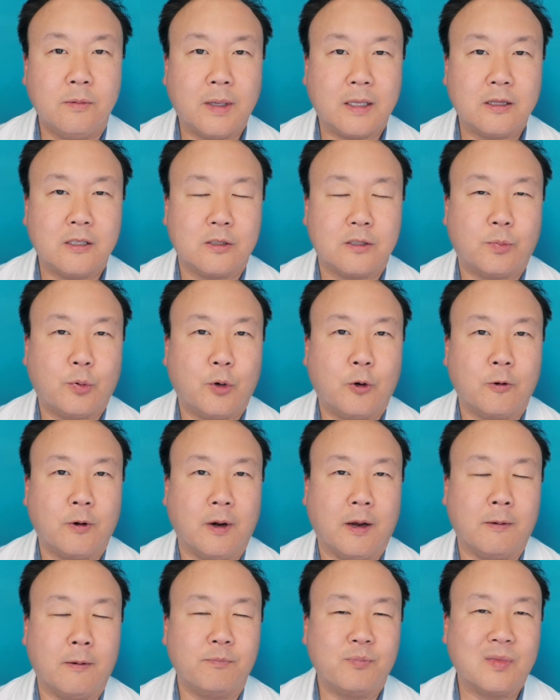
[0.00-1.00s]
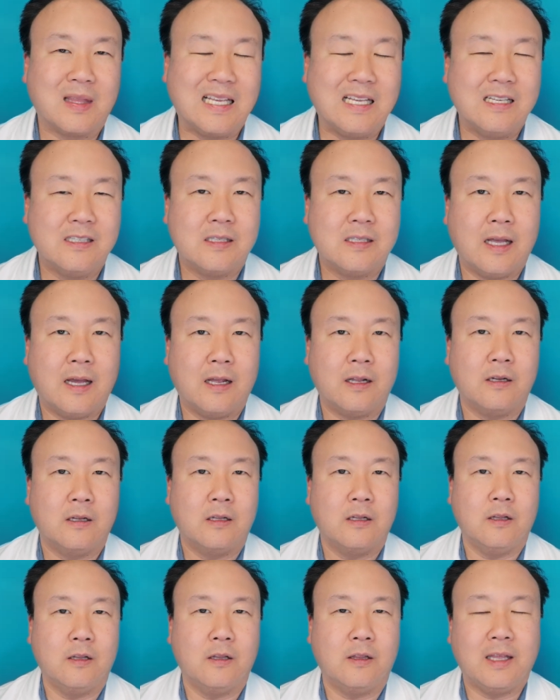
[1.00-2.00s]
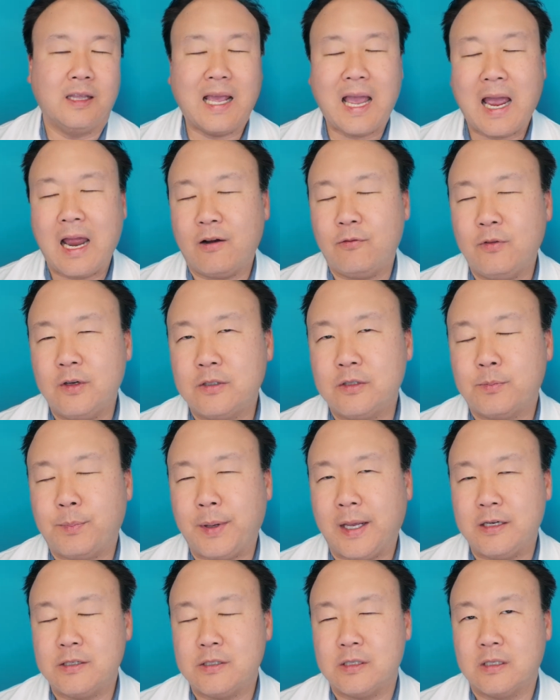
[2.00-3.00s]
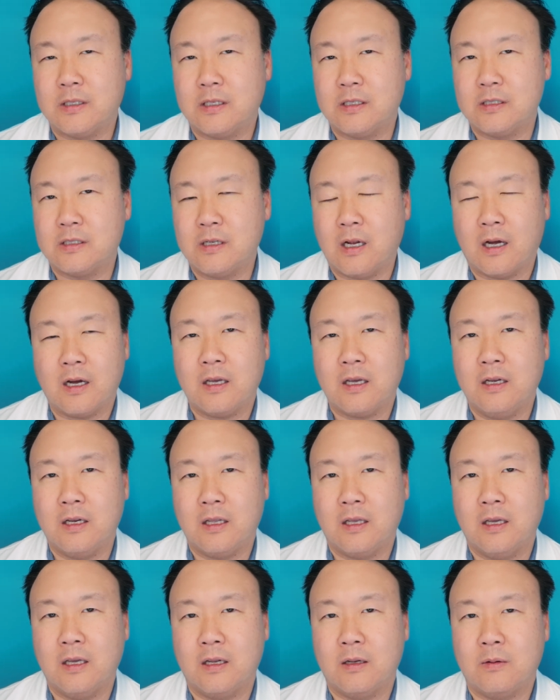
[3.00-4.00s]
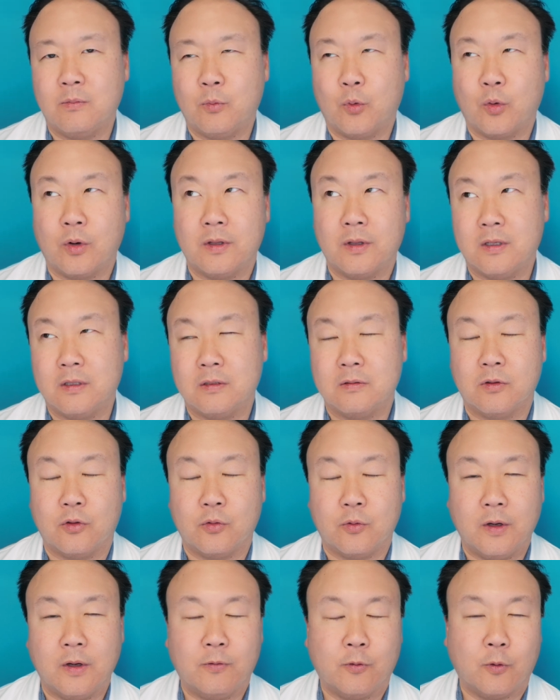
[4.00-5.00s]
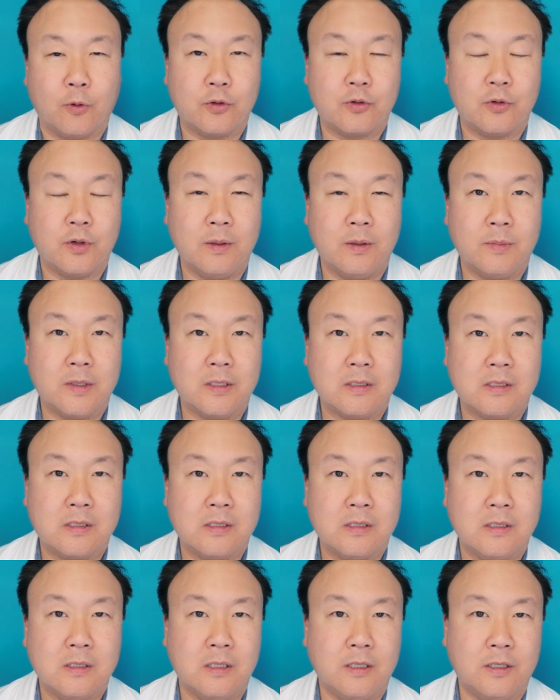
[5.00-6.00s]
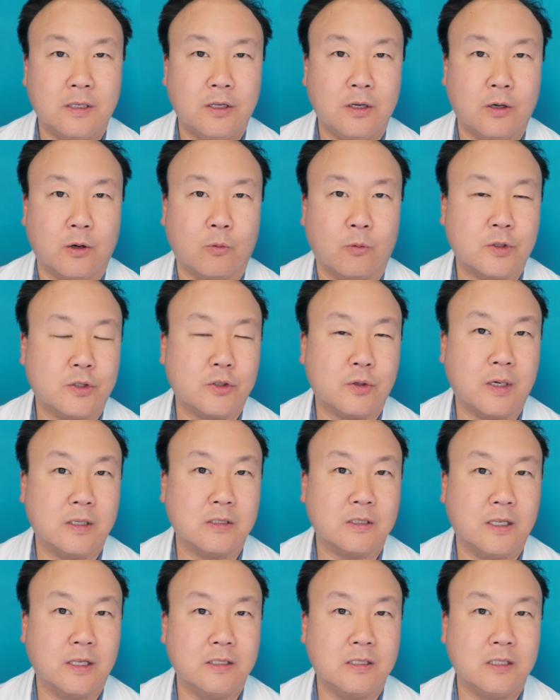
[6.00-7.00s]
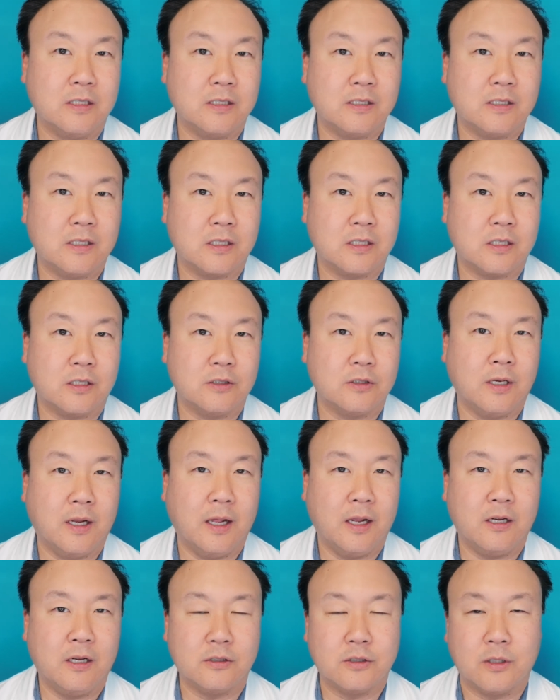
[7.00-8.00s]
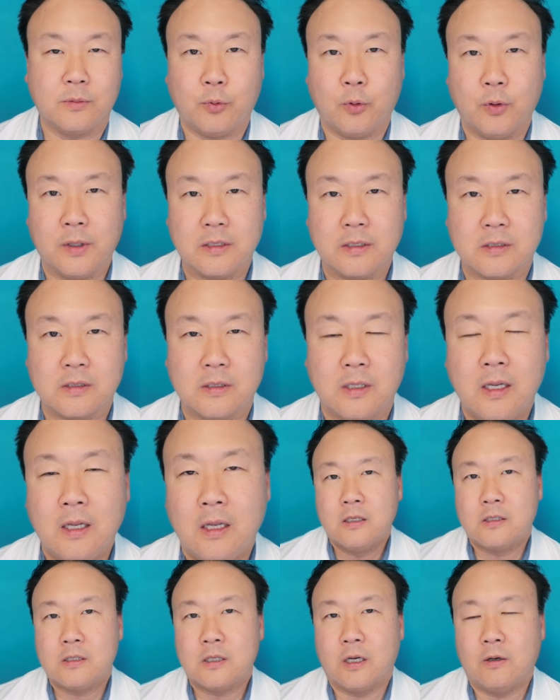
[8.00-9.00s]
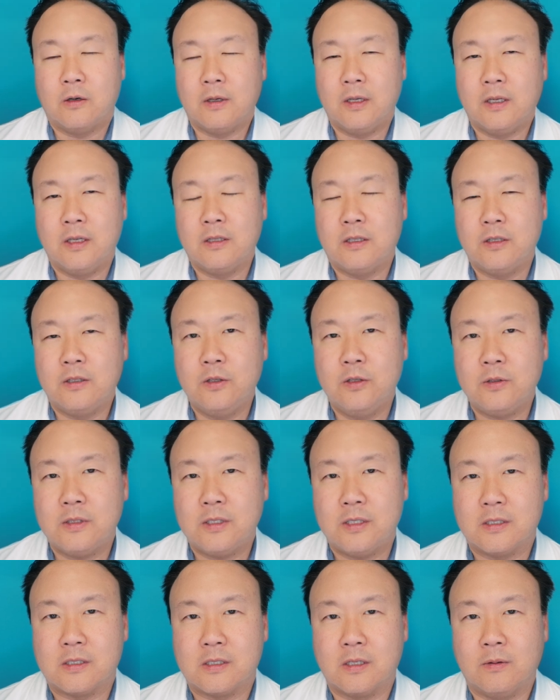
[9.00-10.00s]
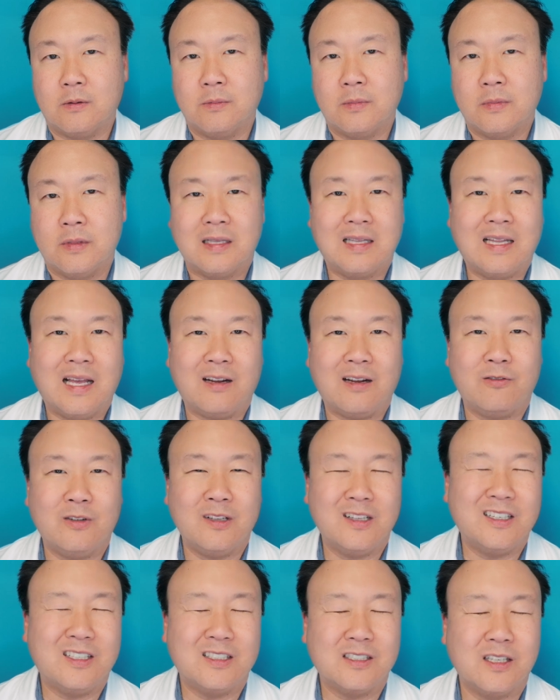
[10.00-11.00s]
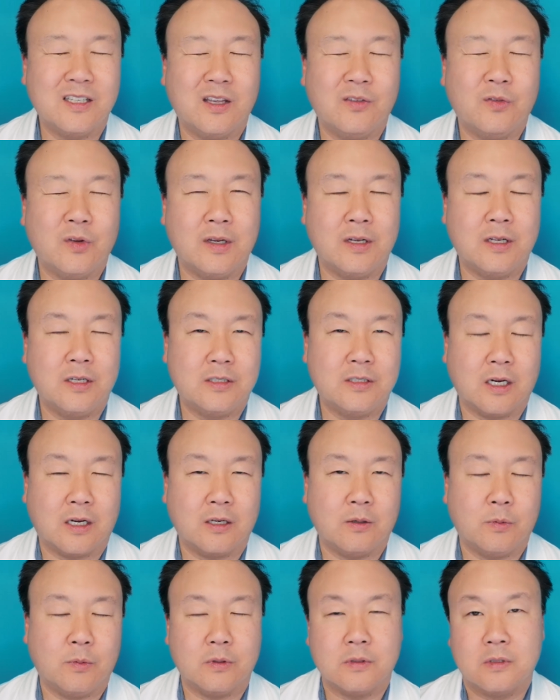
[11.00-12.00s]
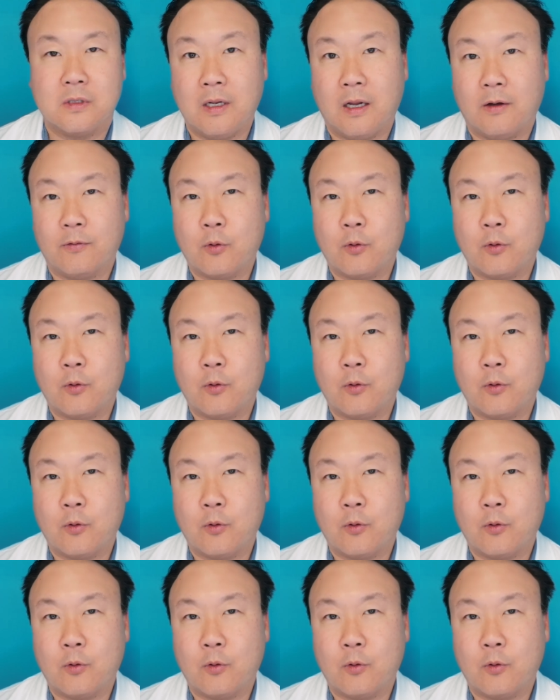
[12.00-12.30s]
about this program is that the average patient is not going to get more than 3-4 treatments in a year, which translates into 600 to 800 points. So in the new system, that really doesn't give you any injectables. Now,